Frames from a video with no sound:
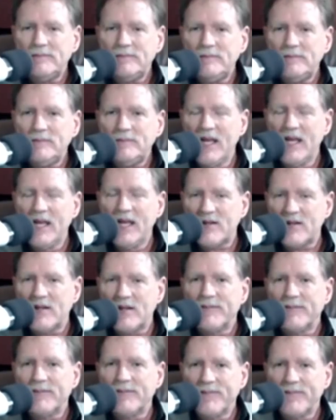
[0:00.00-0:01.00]

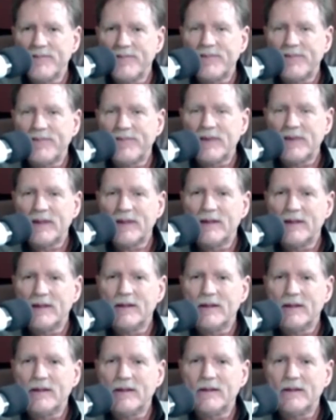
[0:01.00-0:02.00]

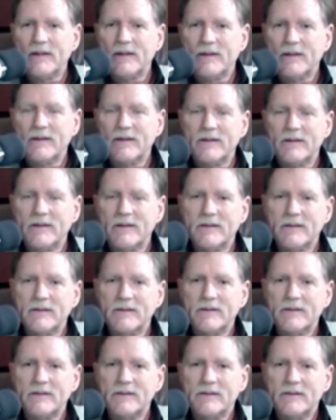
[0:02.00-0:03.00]

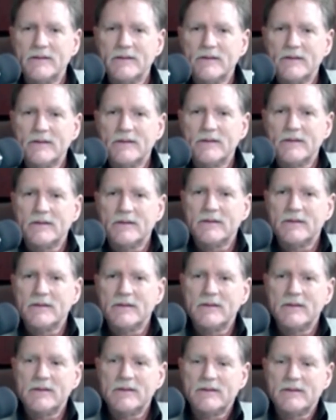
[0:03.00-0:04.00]

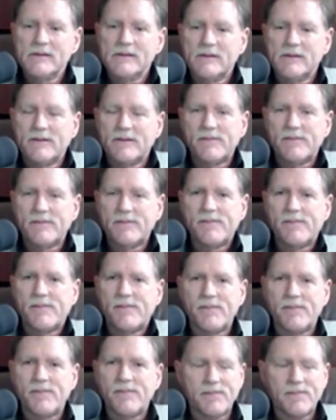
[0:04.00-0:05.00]

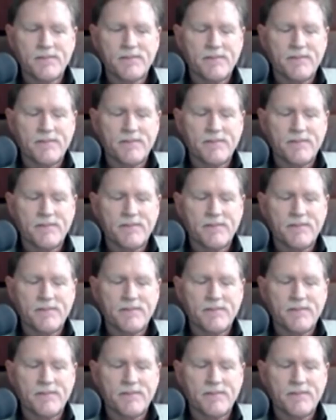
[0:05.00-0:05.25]
The person shown says nothing.